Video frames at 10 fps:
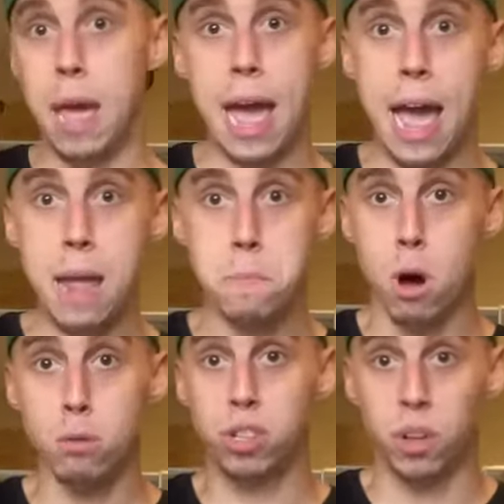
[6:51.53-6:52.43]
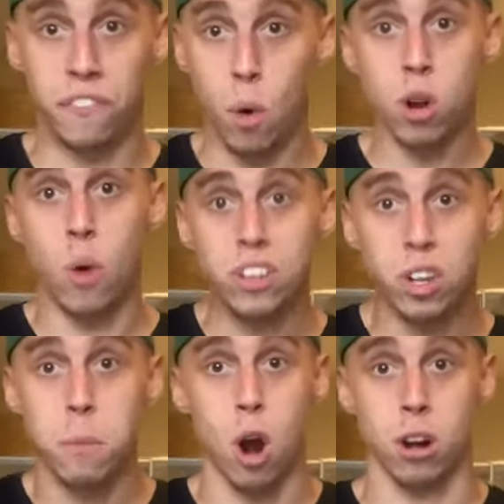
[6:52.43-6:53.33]
at most, four
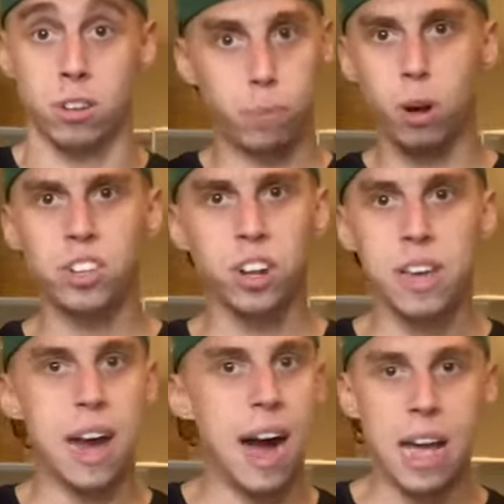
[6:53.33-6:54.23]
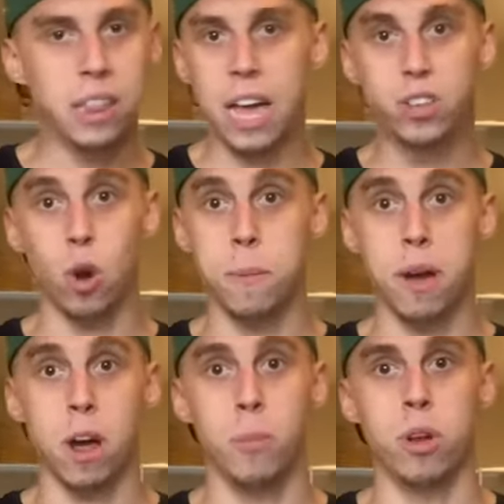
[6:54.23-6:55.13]
question marks. Personally, I like Jordan
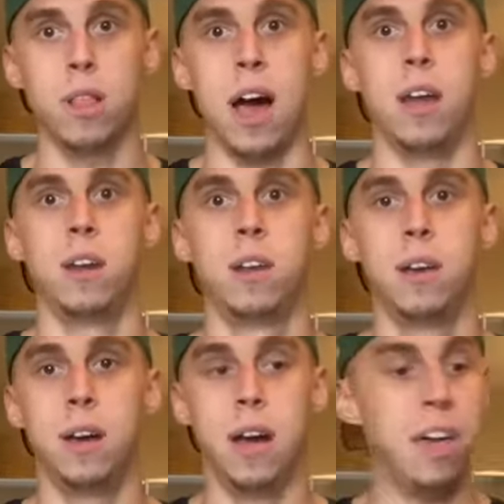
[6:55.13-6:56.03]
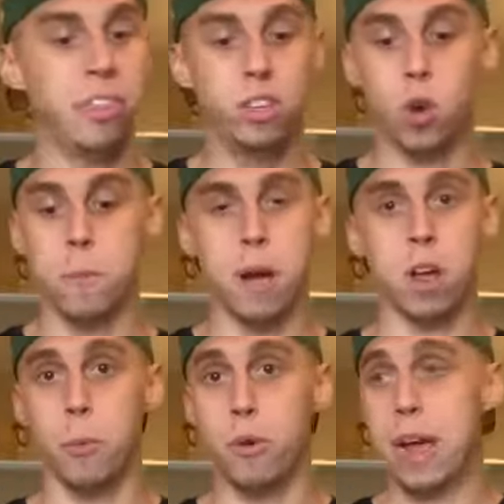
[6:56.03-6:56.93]
Montgomery a lot. I think Jordan
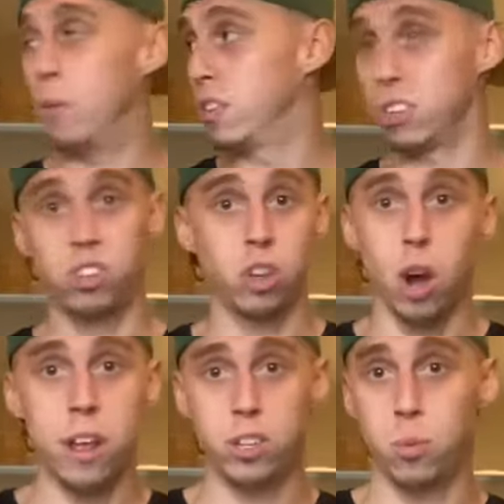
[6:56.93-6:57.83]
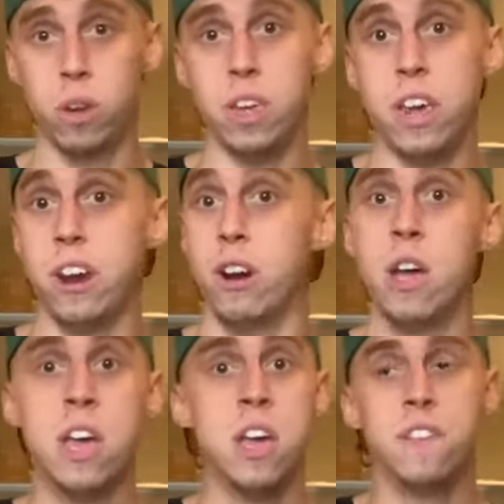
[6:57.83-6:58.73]
Montgomery was a stud his rookie year,
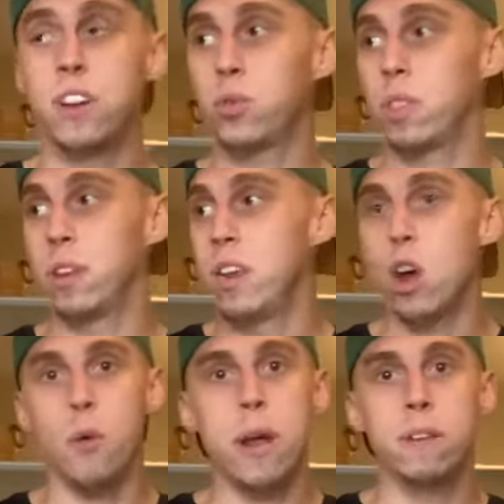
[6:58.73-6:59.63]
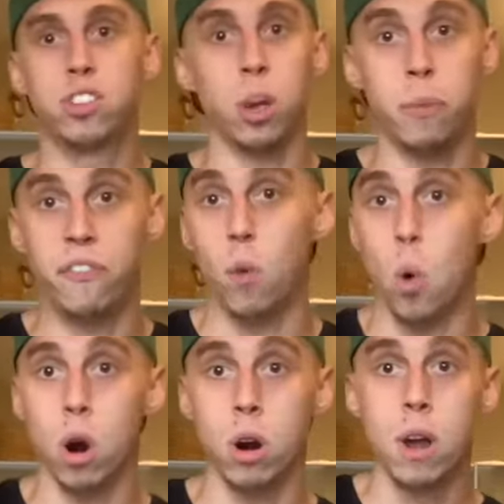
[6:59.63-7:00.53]
finished with an ERA of
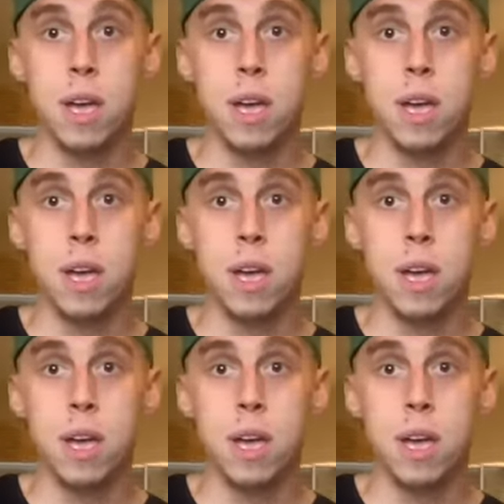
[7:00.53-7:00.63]
sub-4,